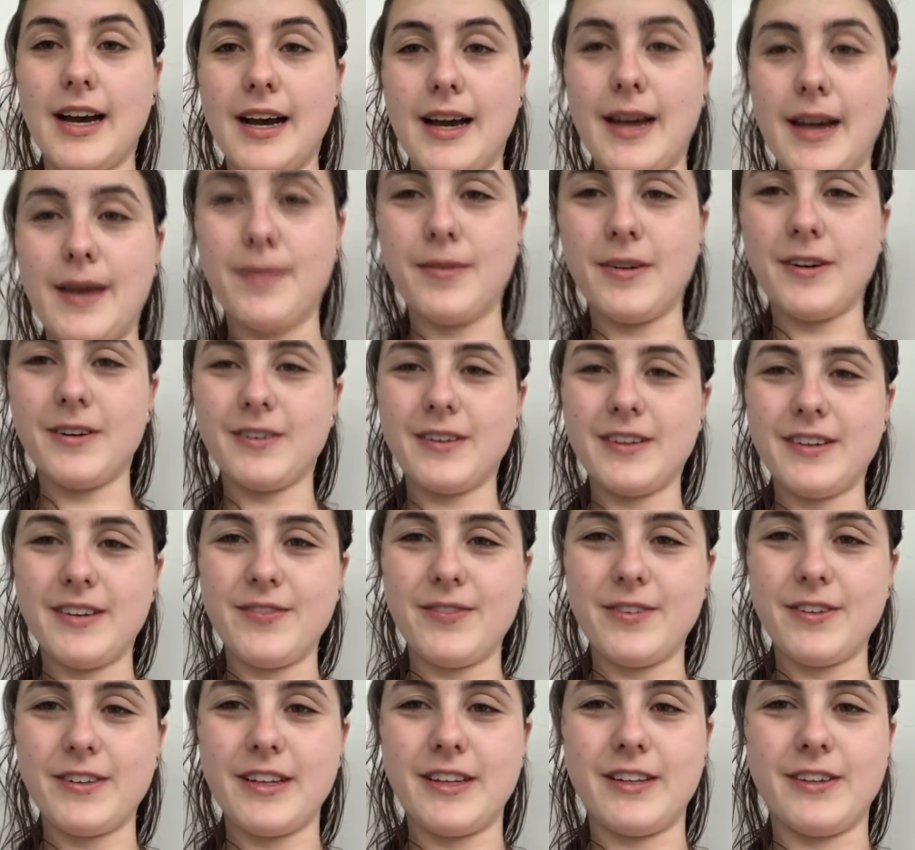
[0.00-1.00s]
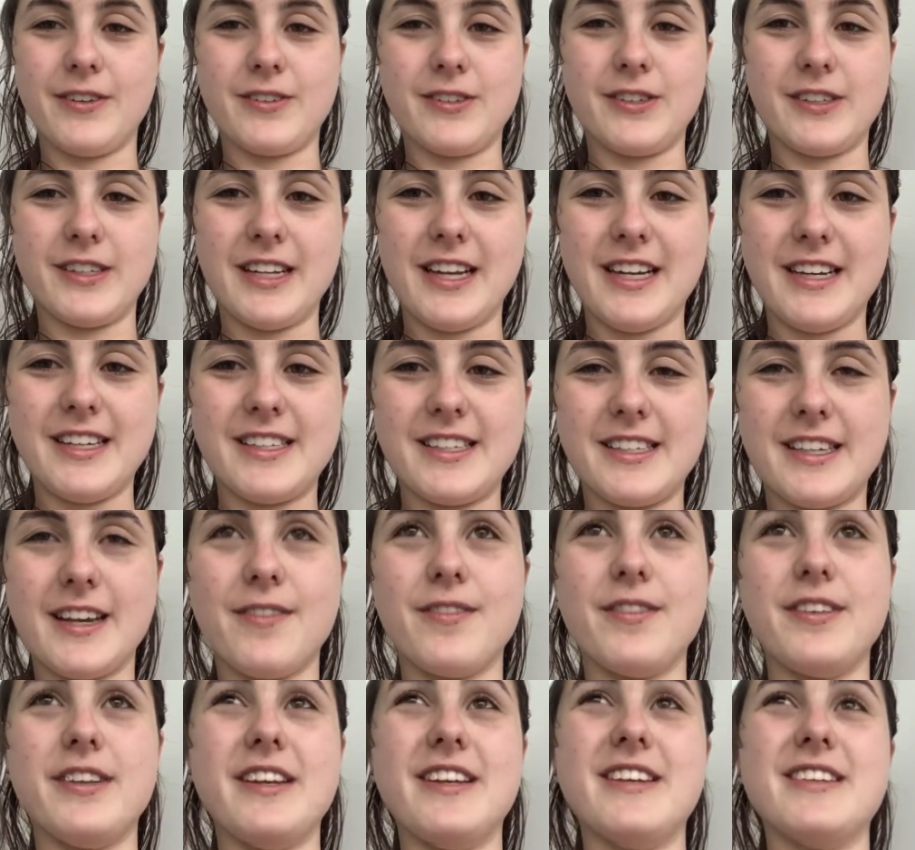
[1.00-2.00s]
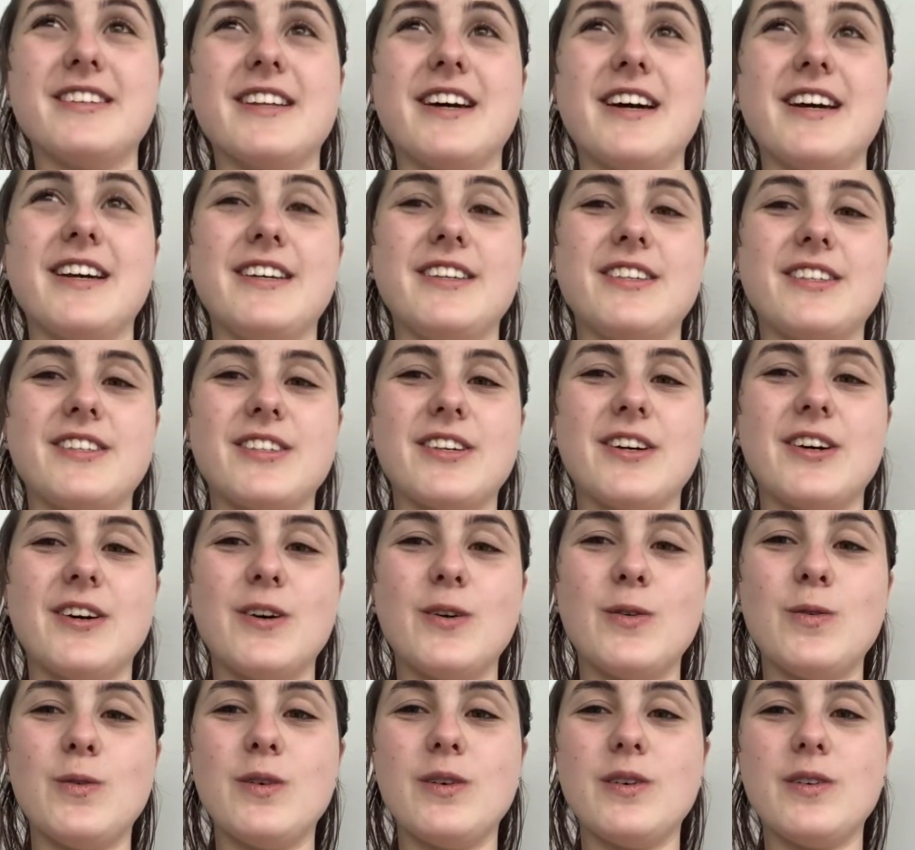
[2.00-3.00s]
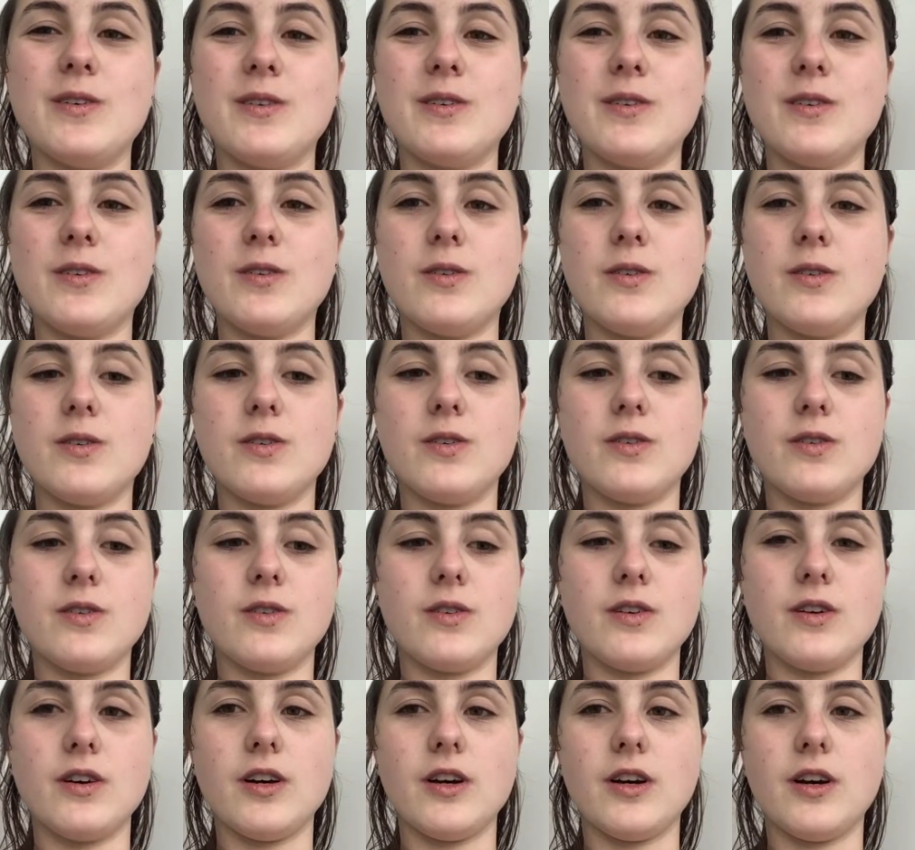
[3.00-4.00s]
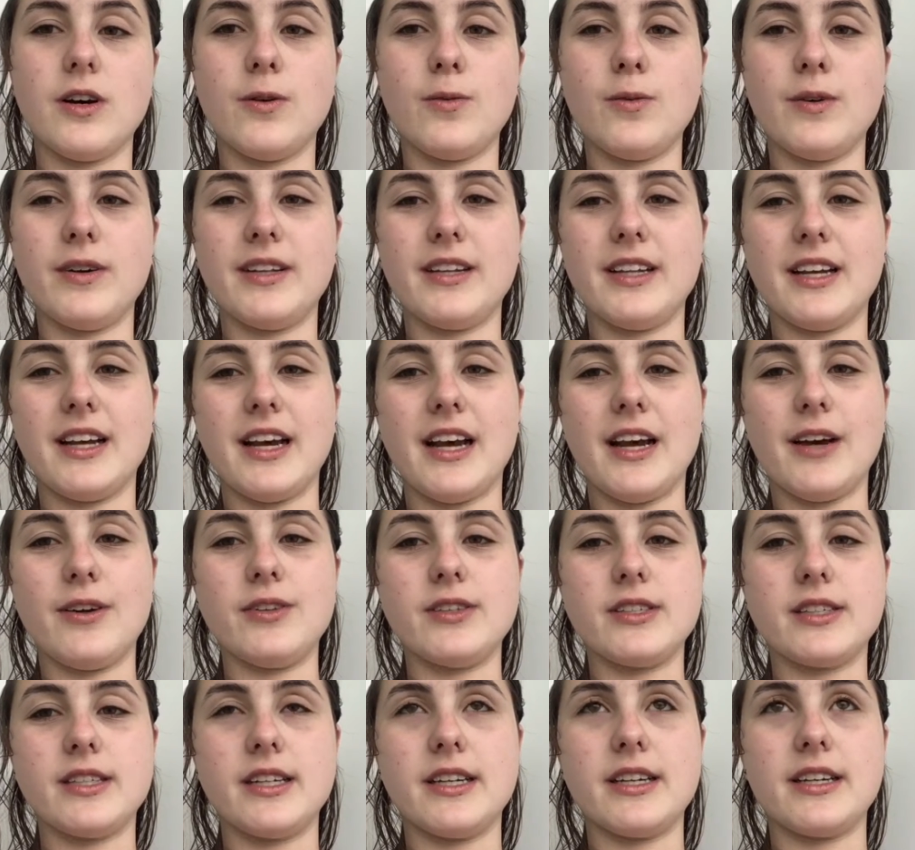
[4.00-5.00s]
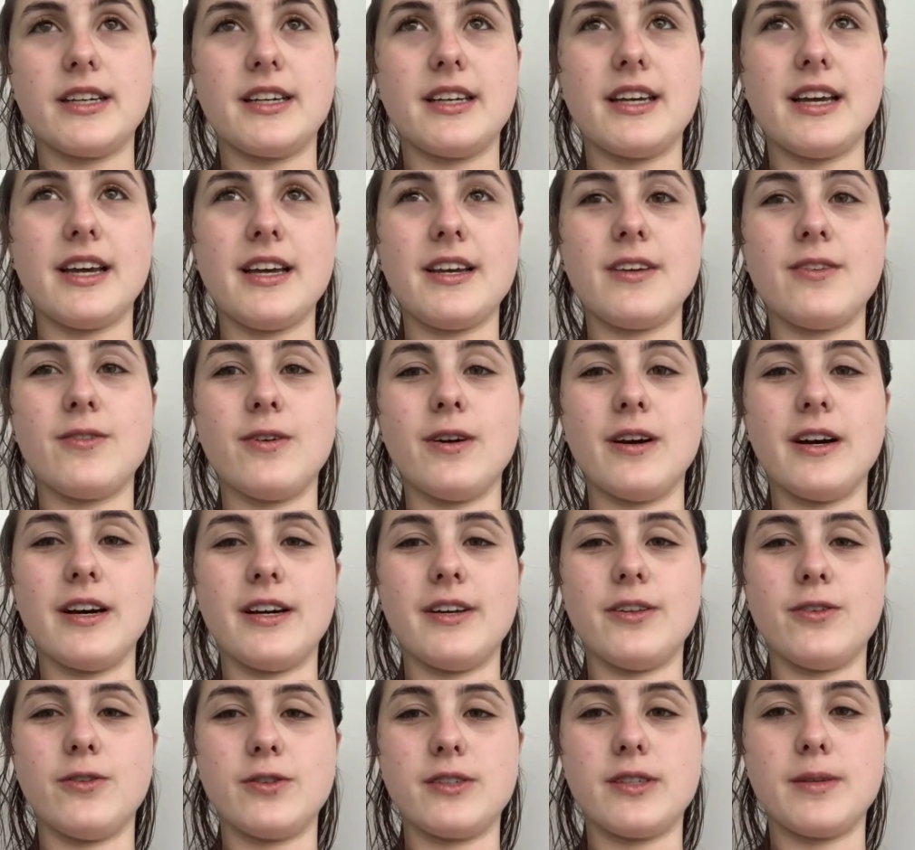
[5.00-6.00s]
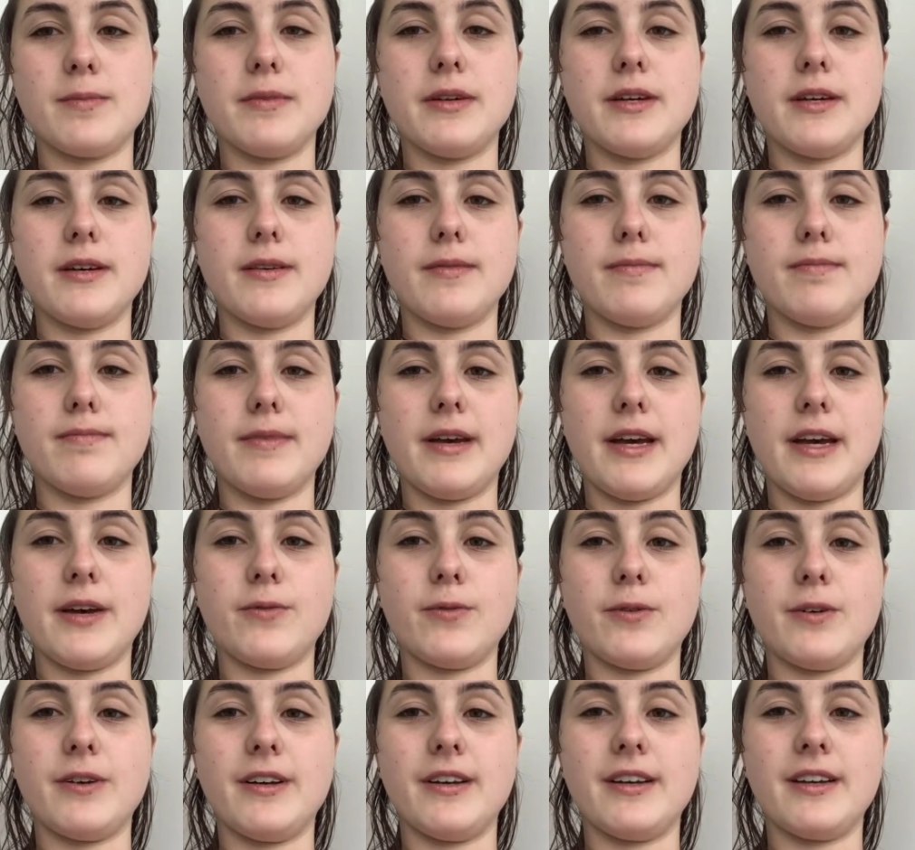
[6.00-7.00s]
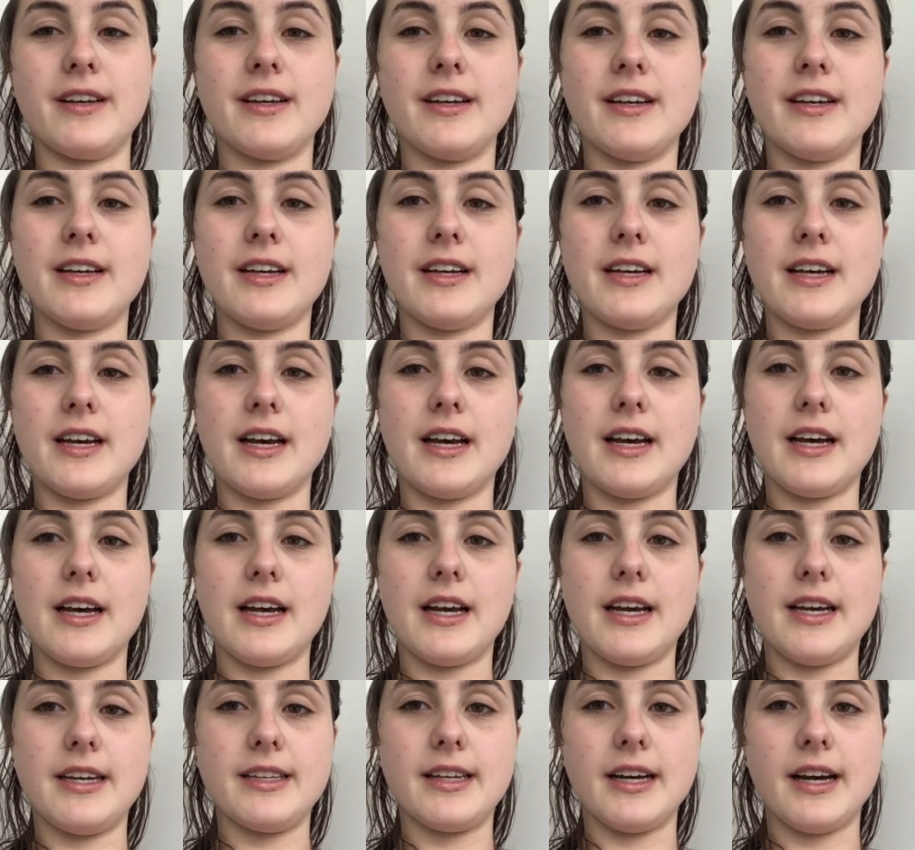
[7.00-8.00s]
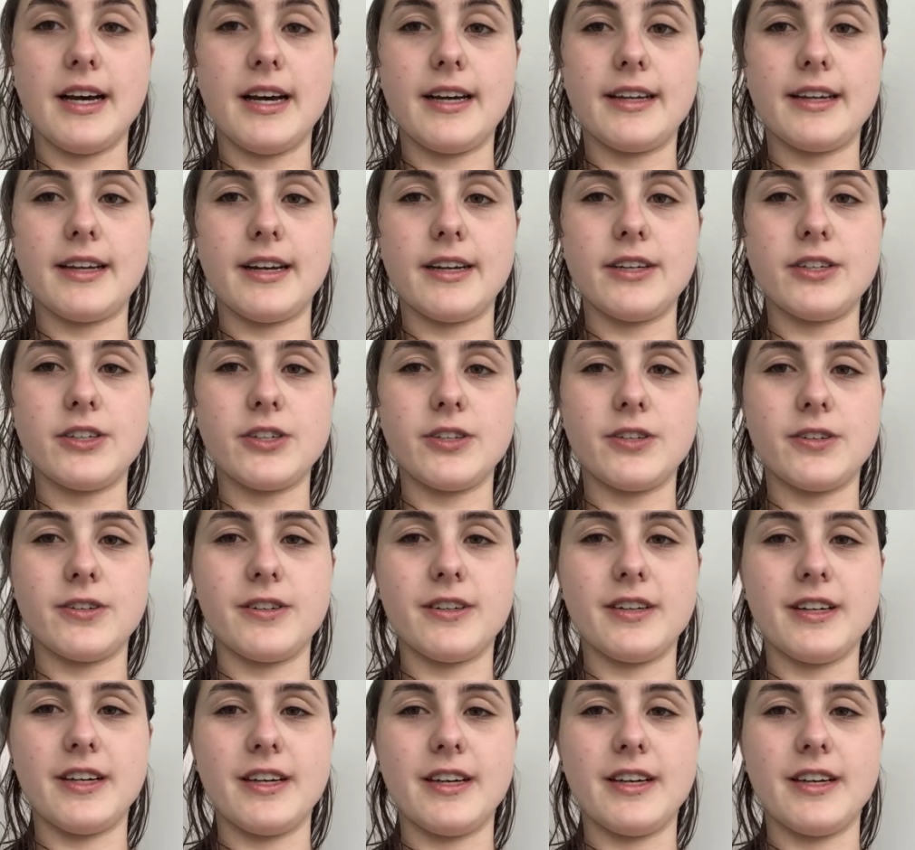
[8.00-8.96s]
I'm already for dinner. Tonight's 70s night, so uh, when I was in the gangway, there was some man wearing a tie-dye shirt,